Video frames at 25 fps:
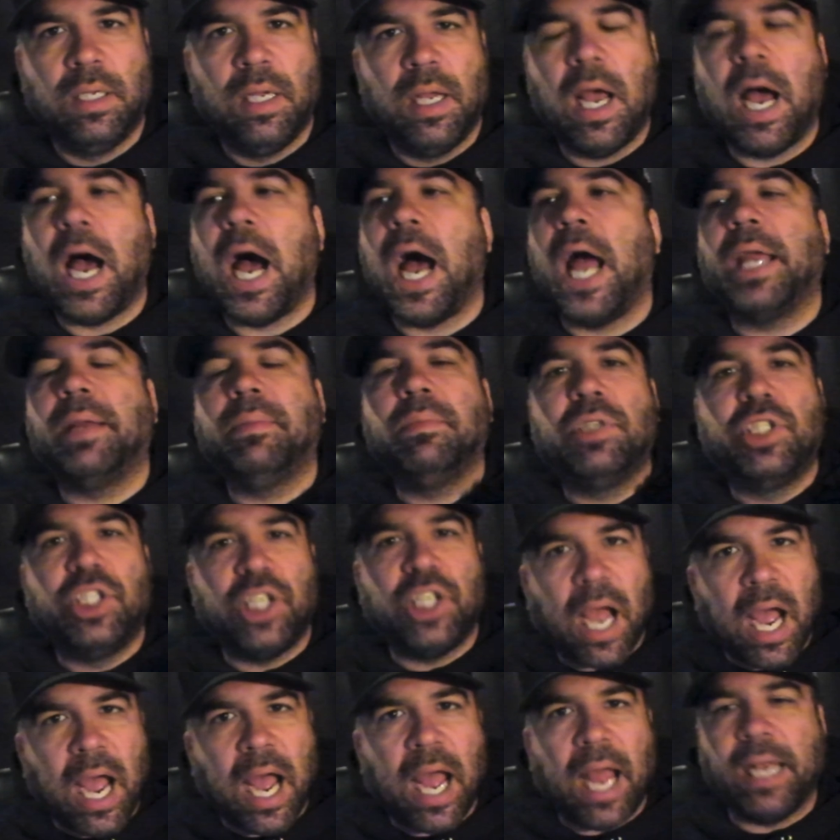I'm
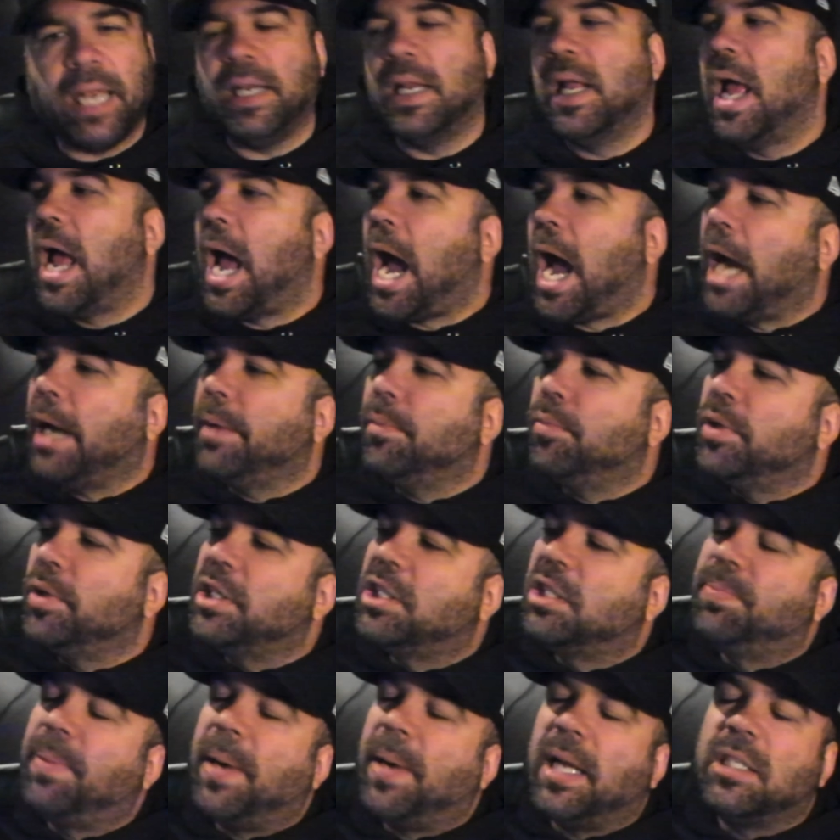John. I'm
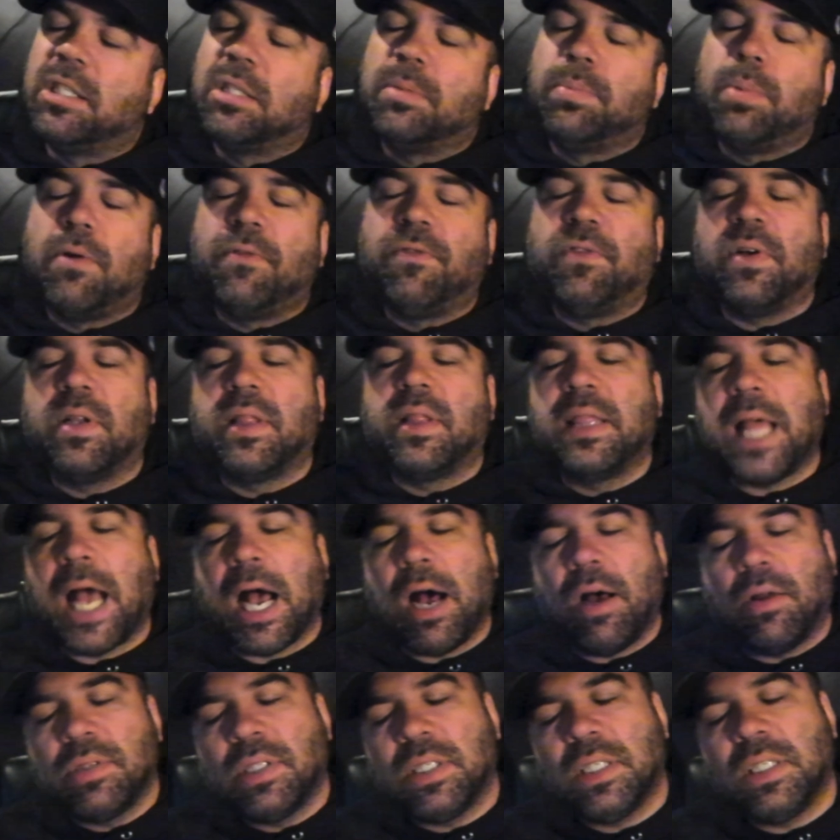responsible for
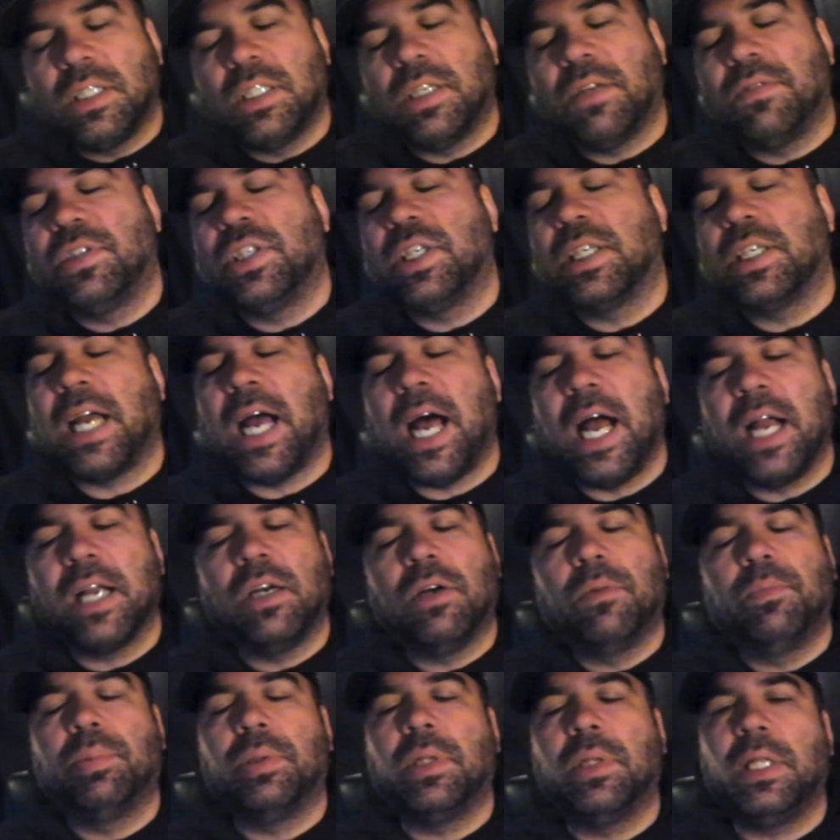thousands of Chicago
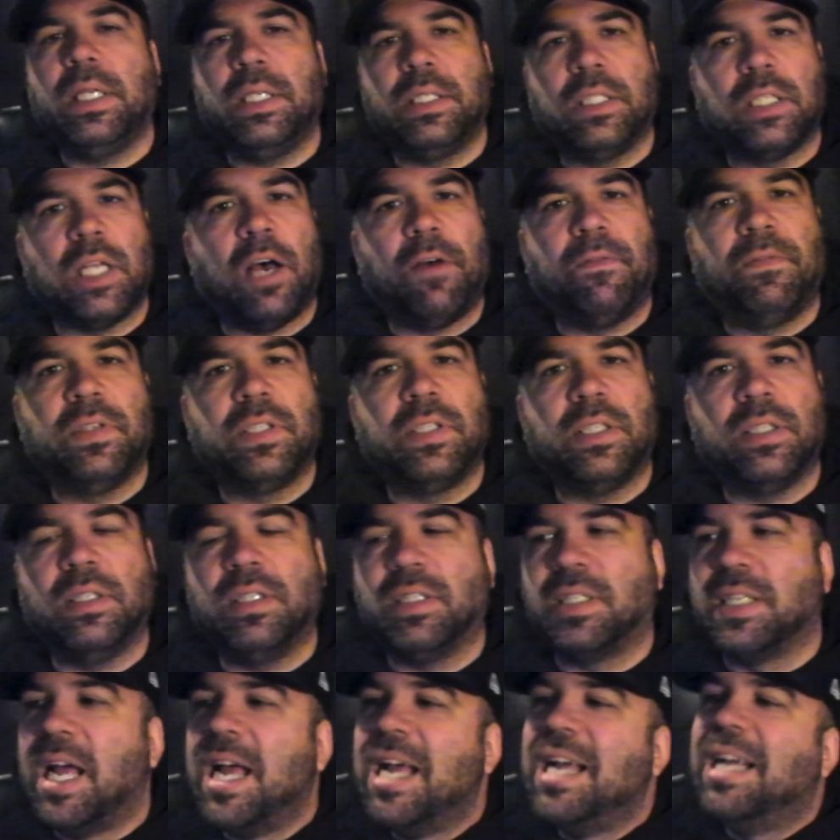police
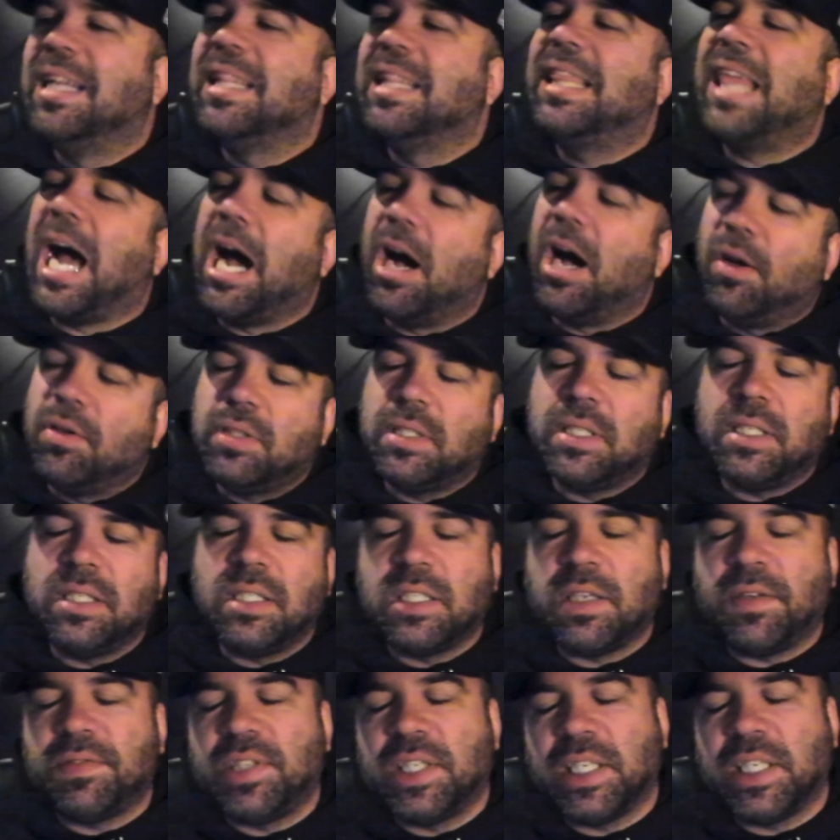officers. Thousands
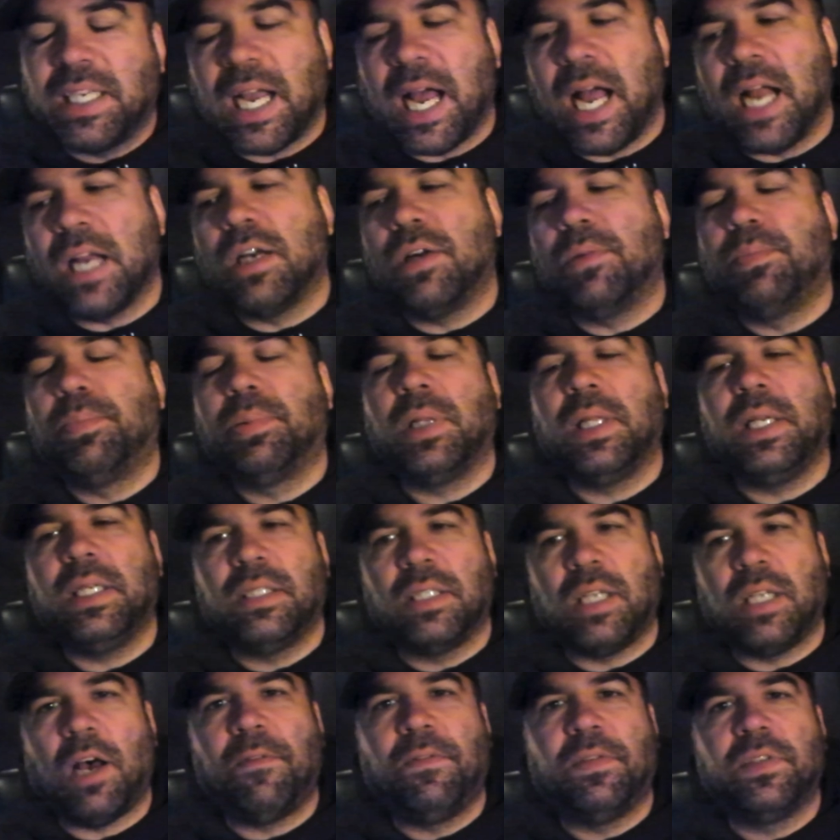of Chicago police
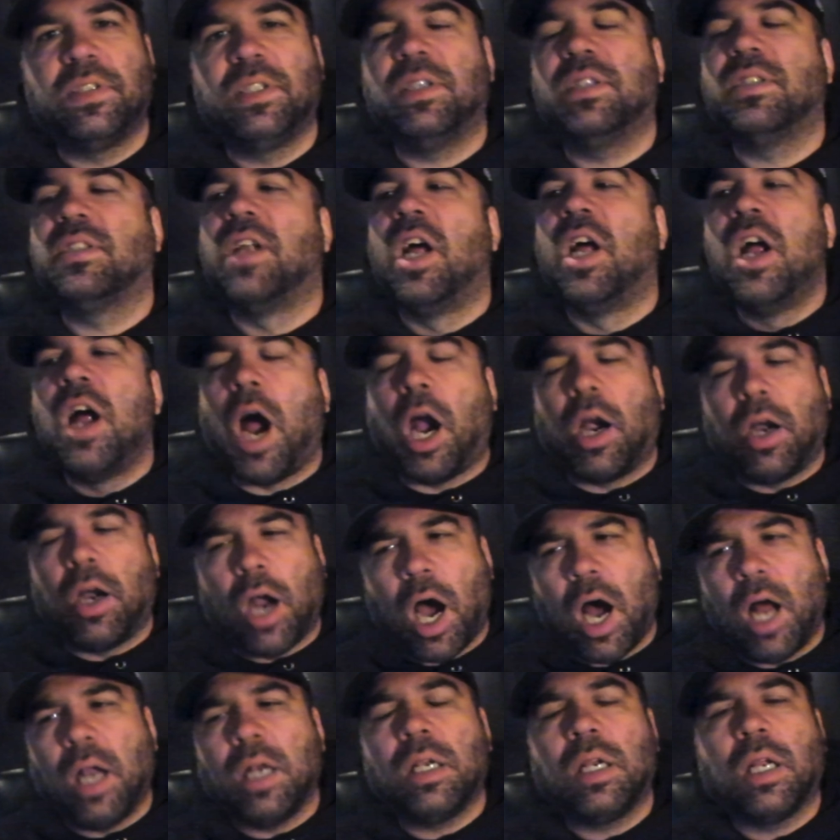officers are
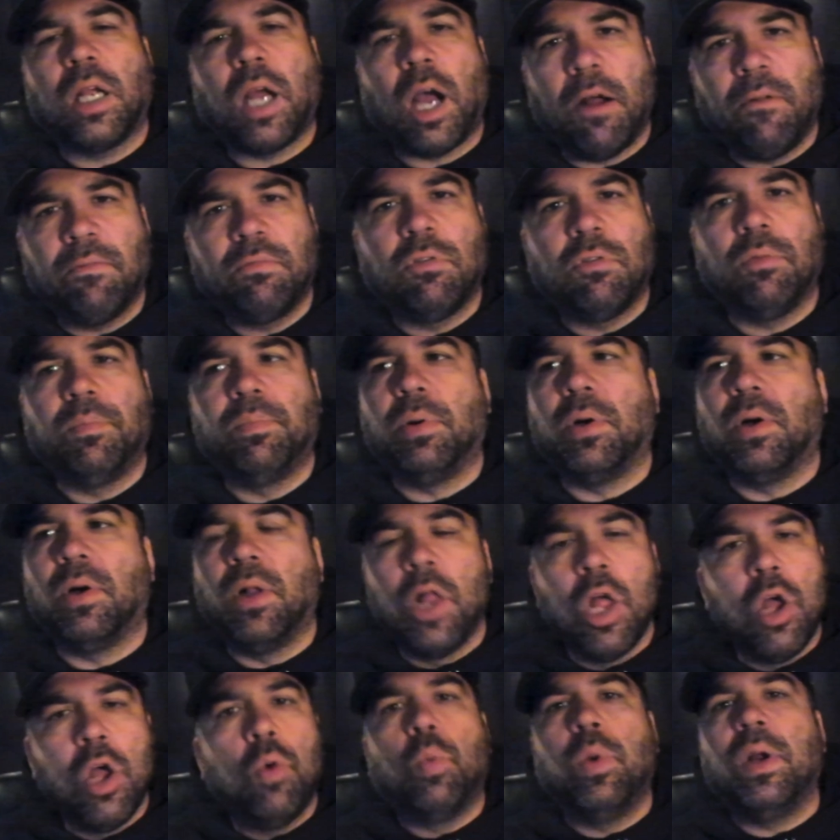uncomfortable
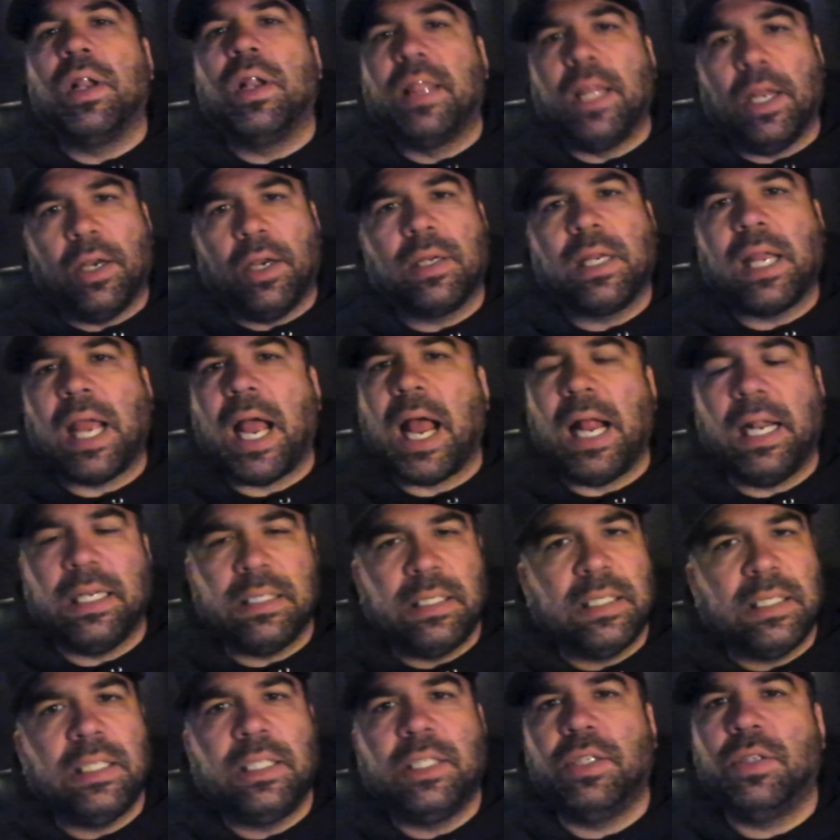with their
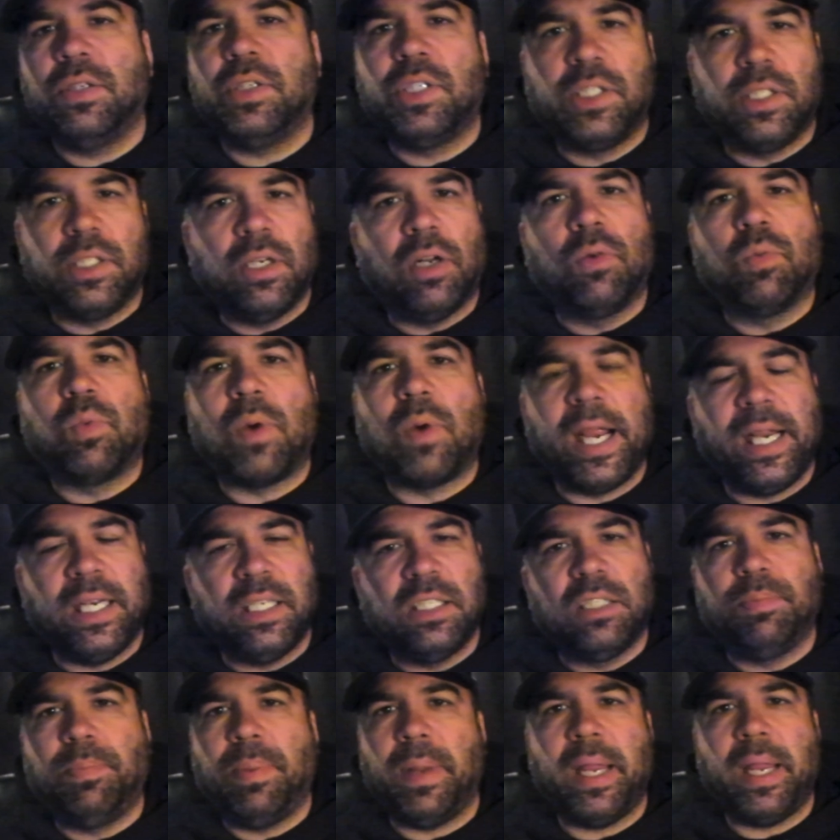constitutional rights
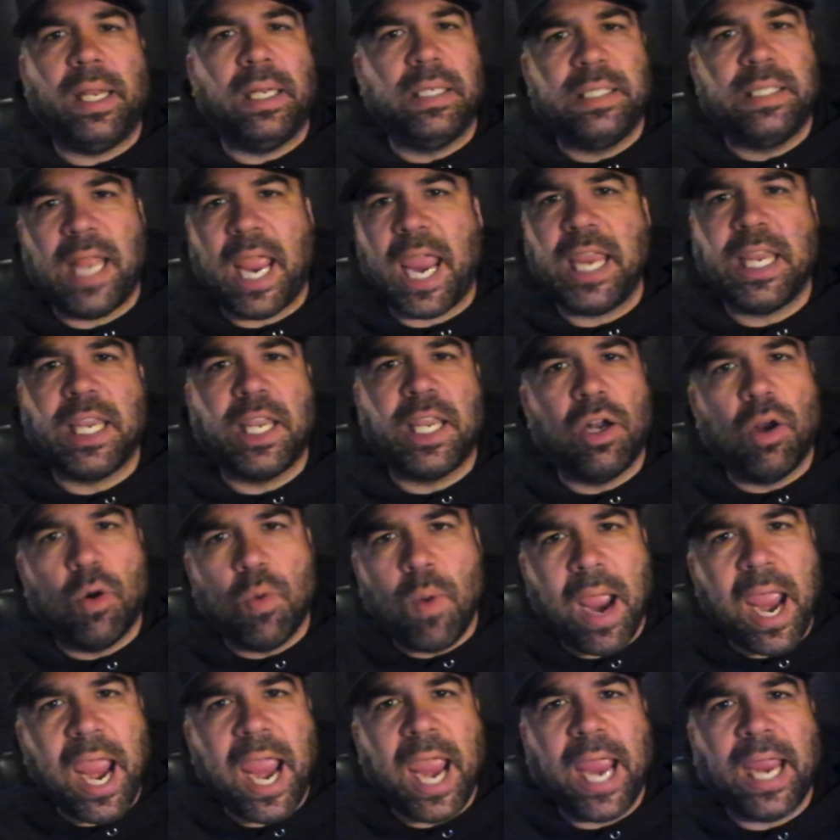being taken
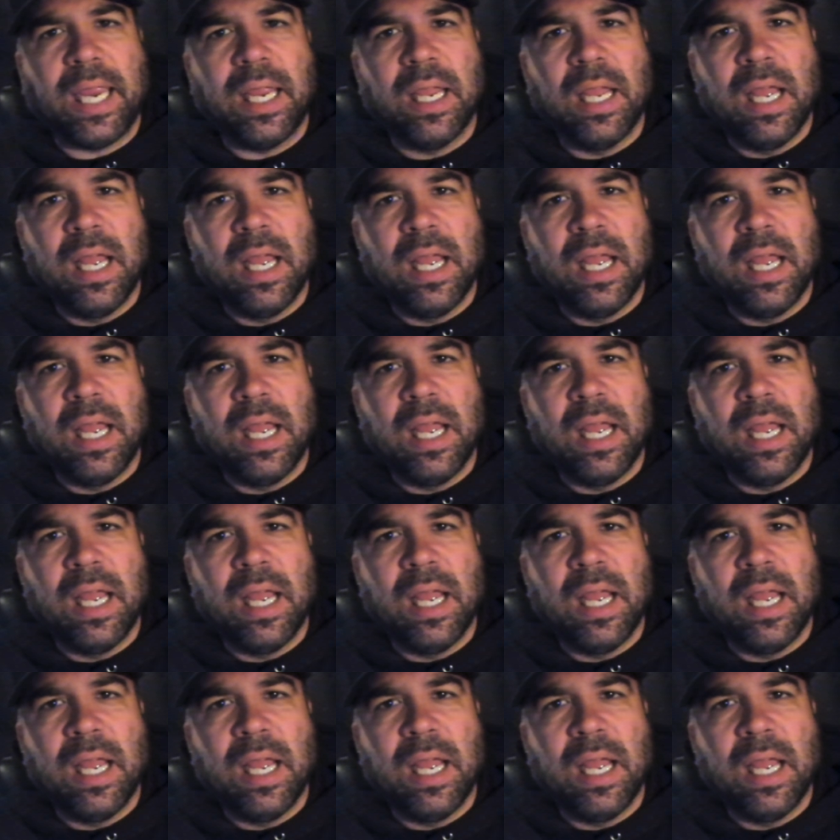away.